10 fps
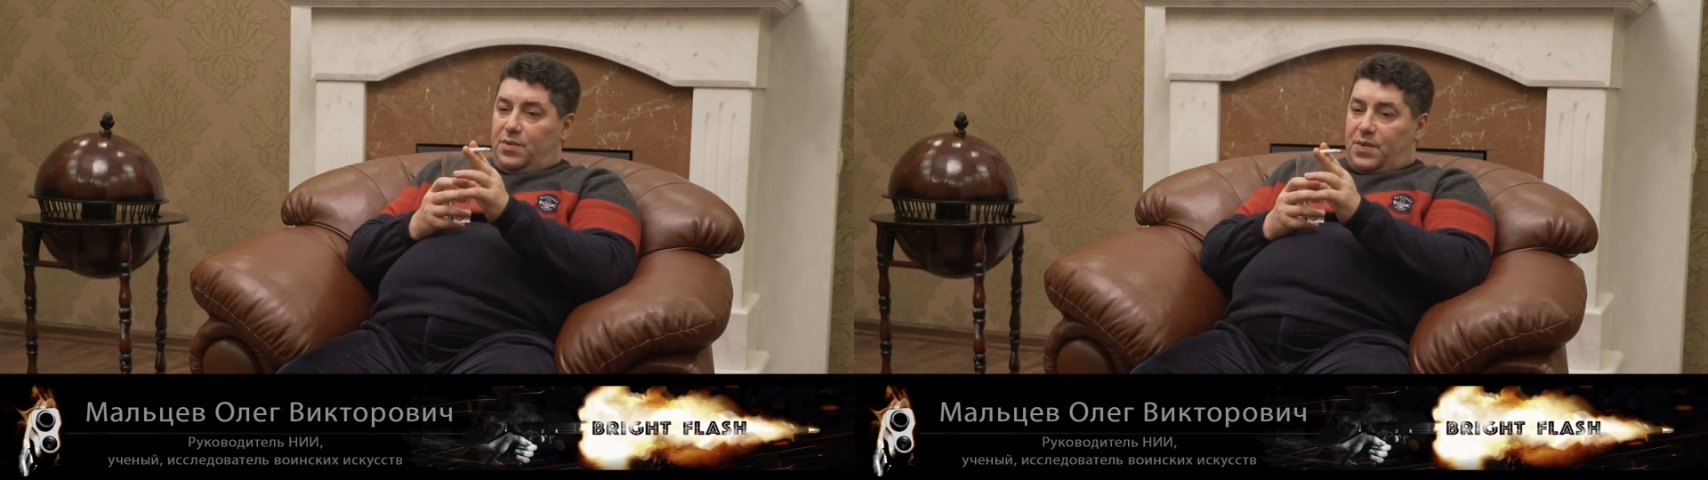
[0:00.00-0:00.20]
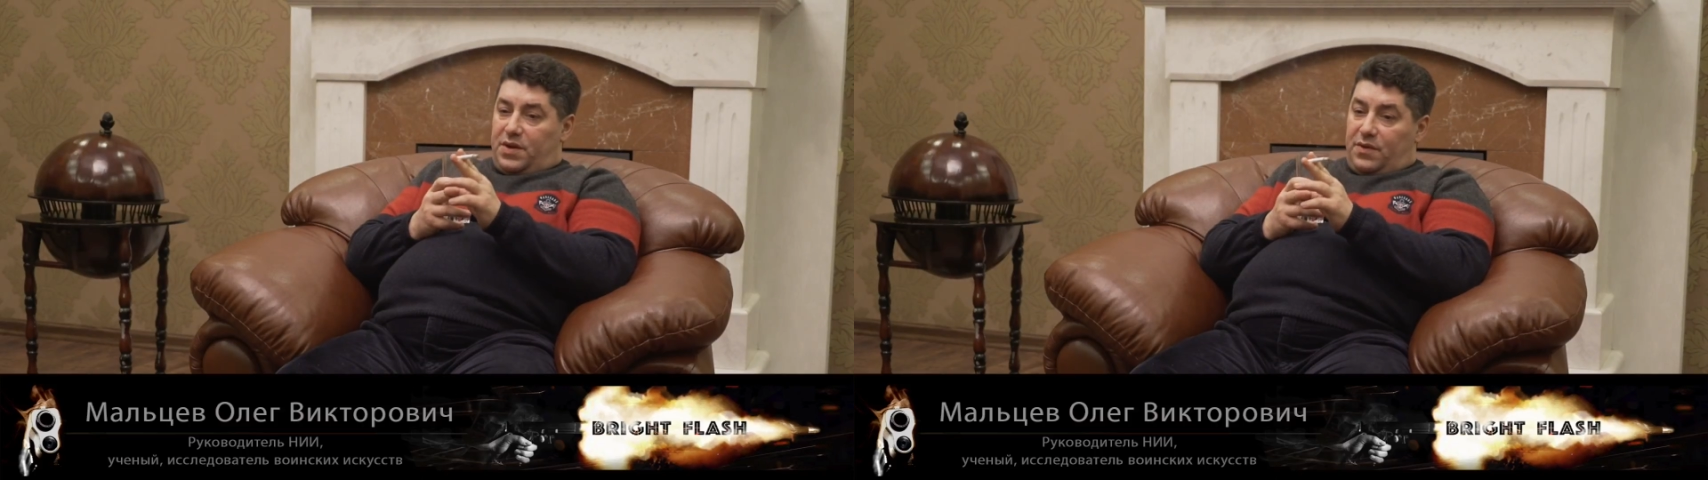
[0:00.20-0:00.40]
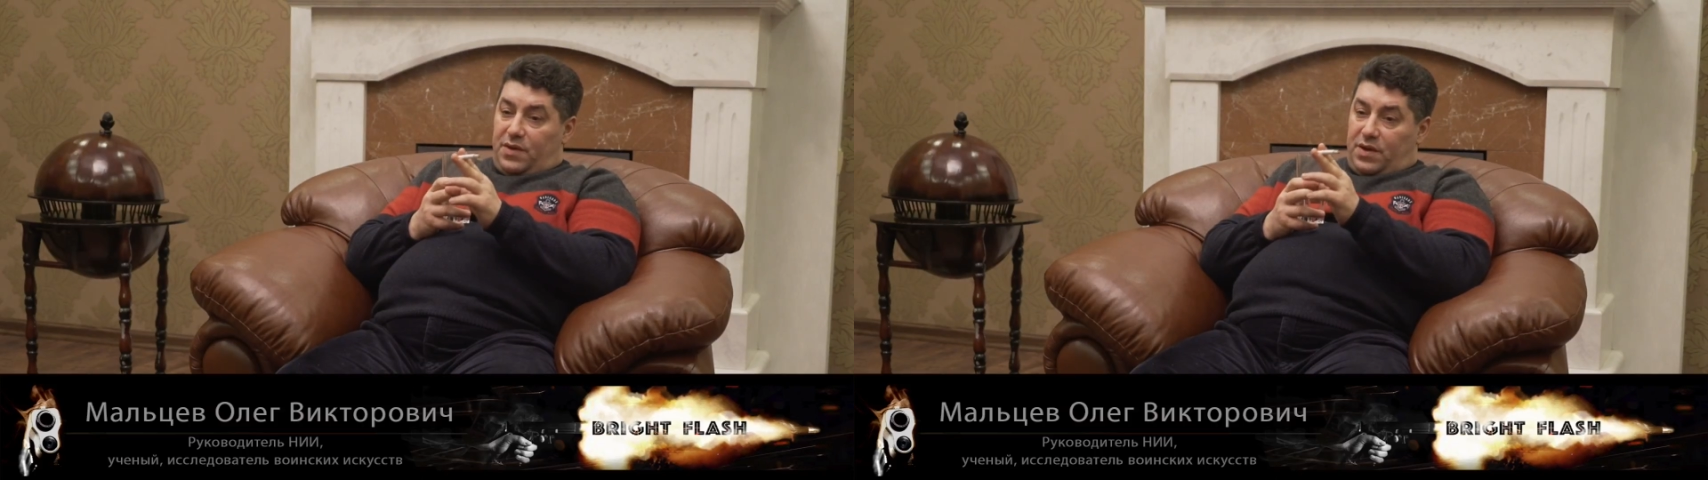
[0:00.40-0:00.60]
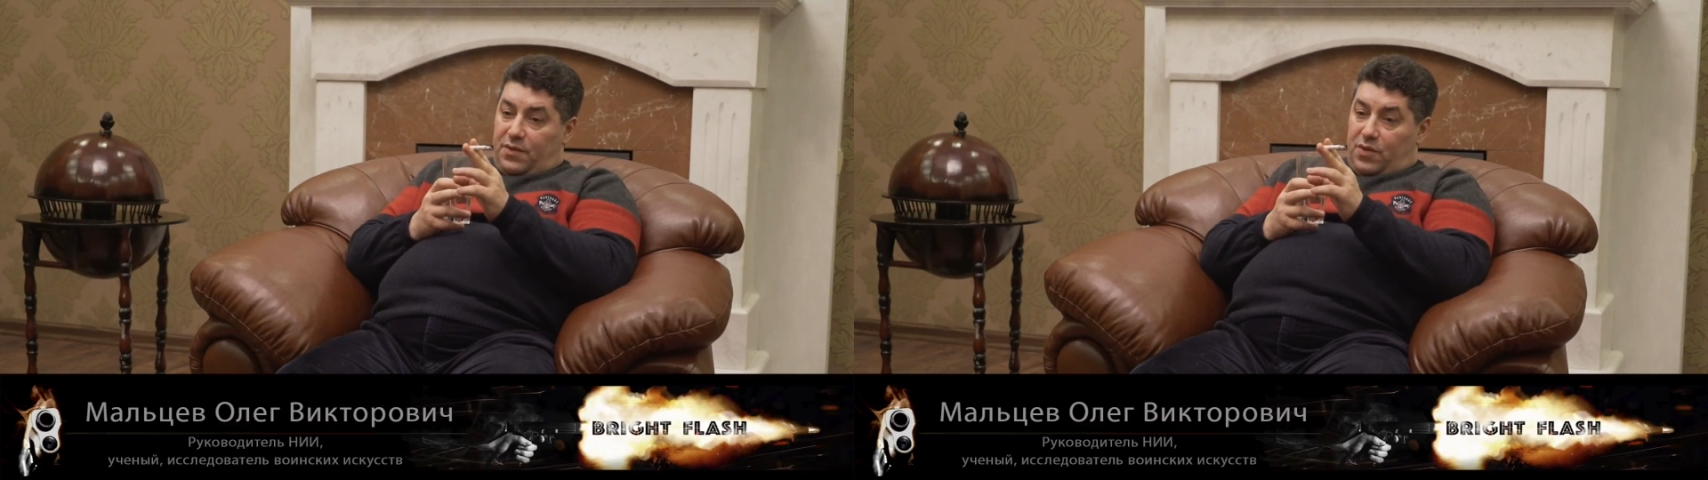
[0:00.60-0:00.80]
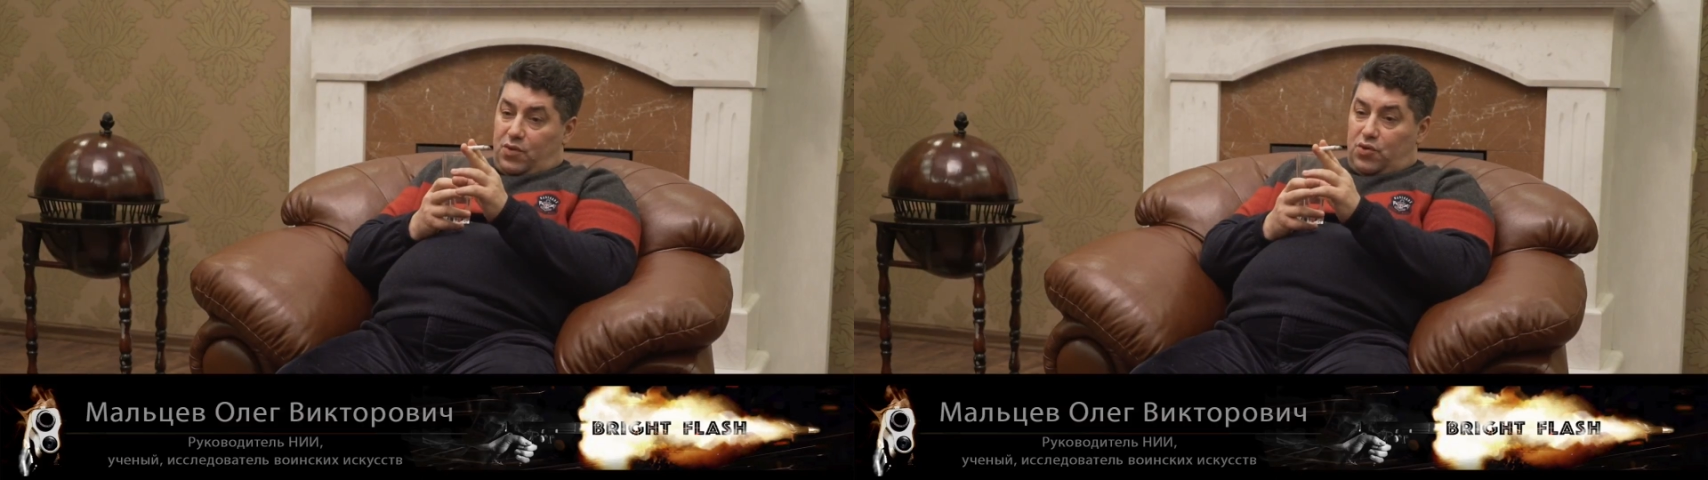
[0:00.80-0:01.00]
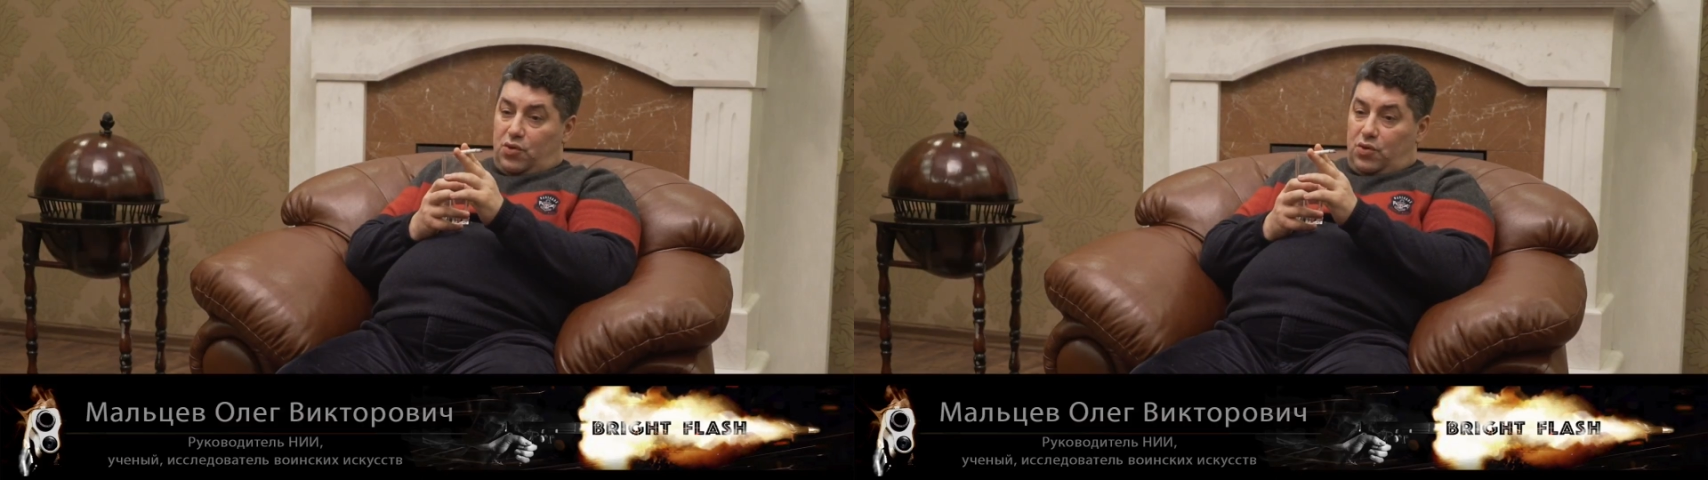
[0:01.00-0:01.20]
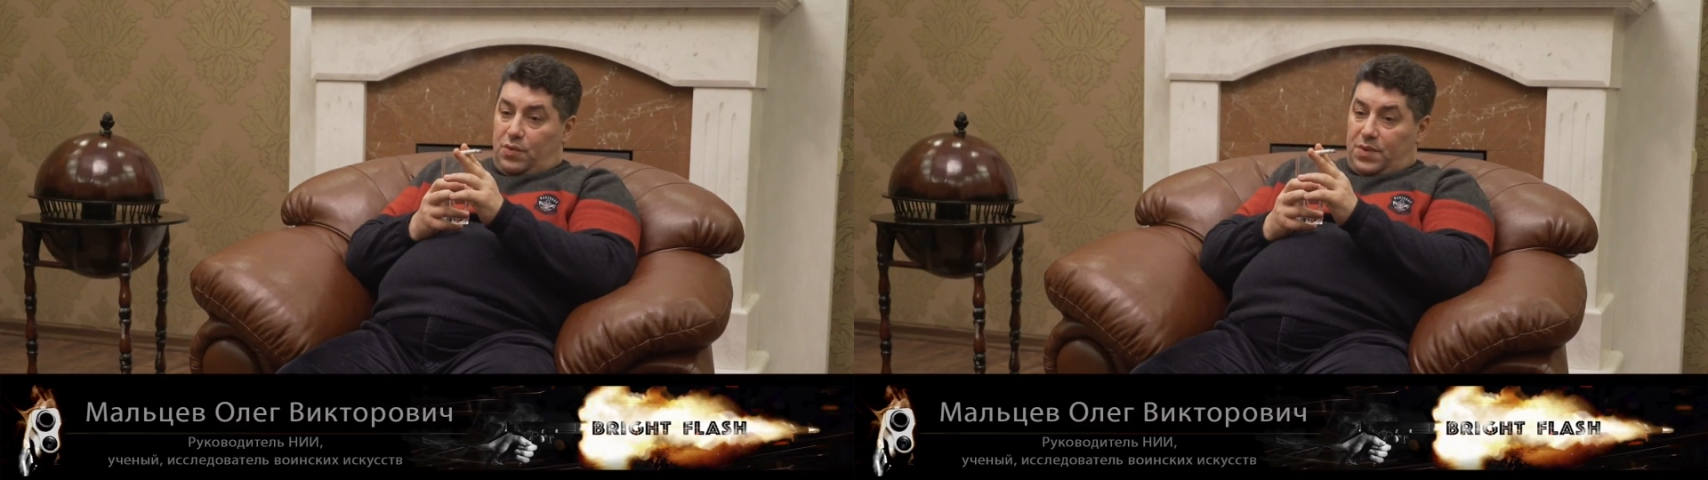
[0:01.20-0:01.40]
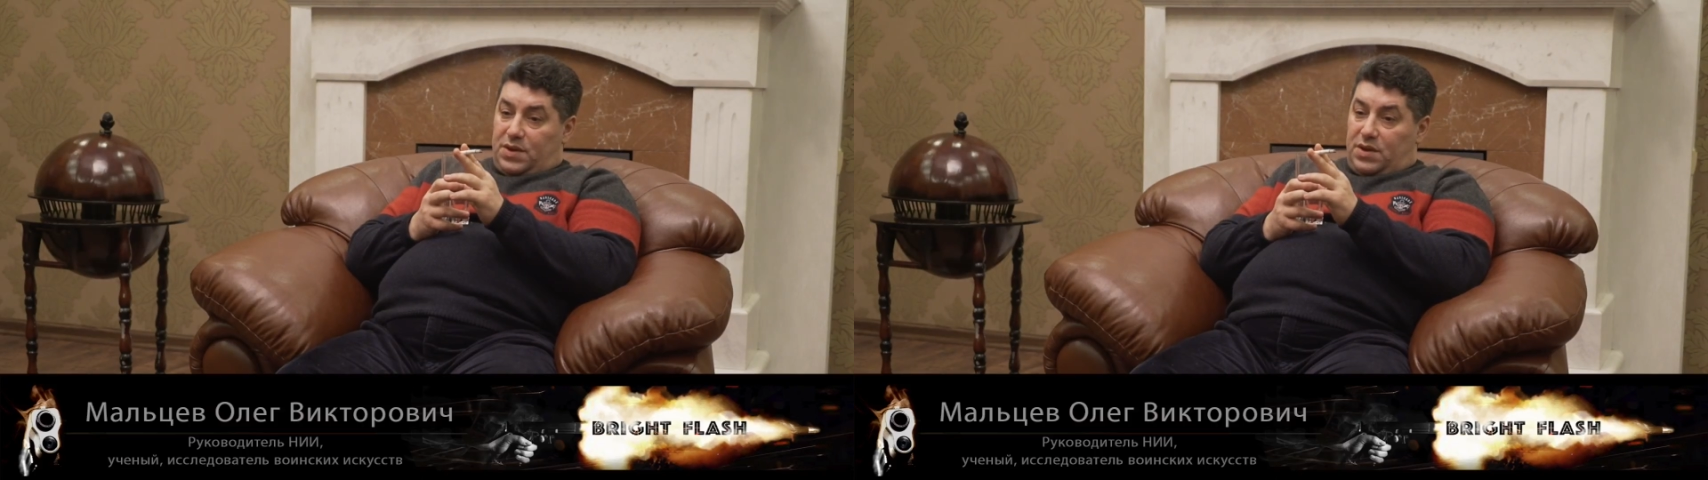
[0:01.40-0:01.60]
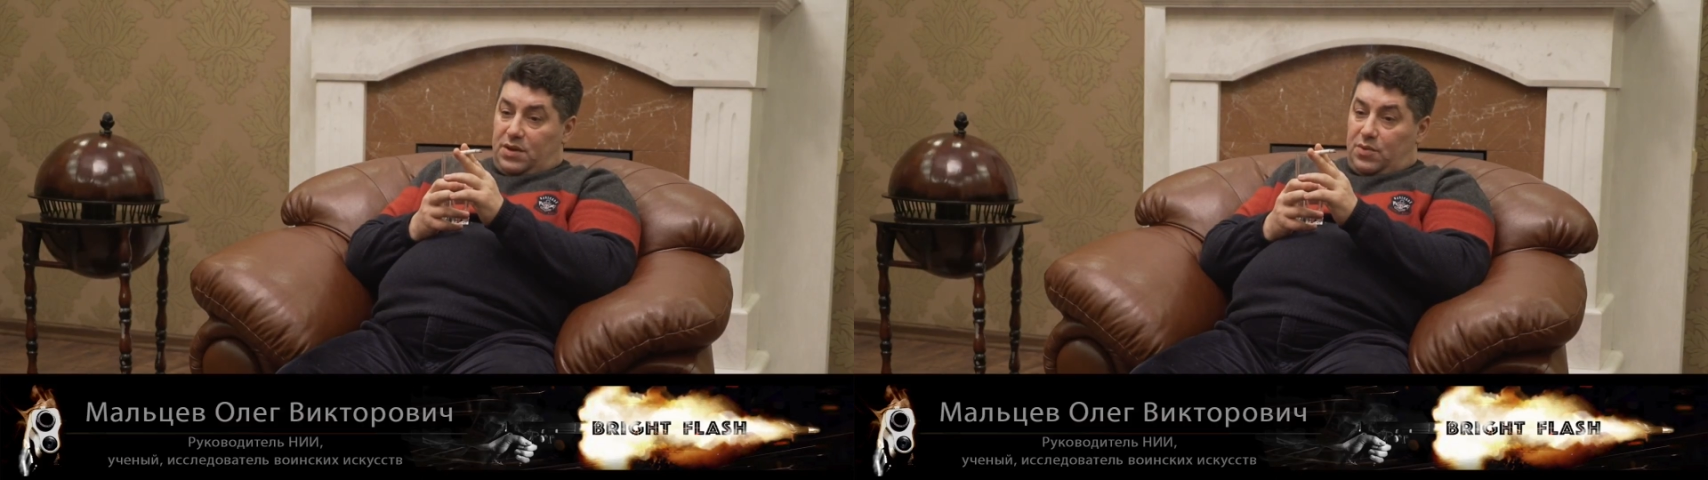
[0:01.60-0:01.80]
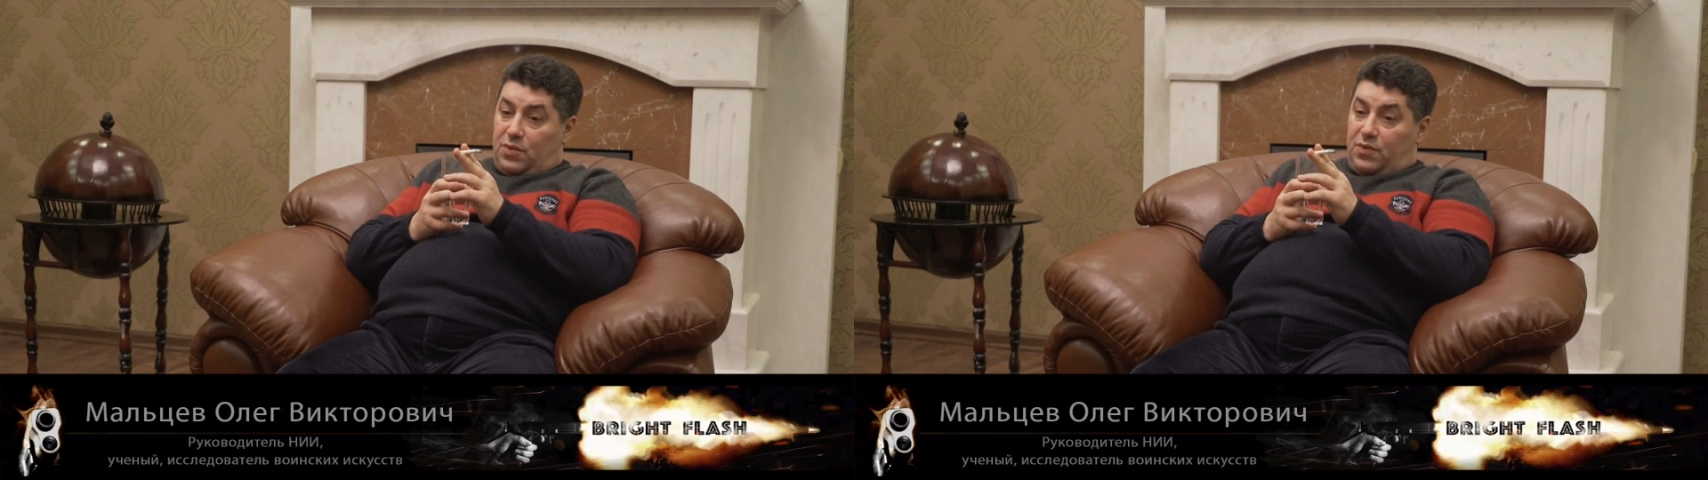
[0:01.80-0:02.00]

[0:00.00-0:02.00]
and on the other distances,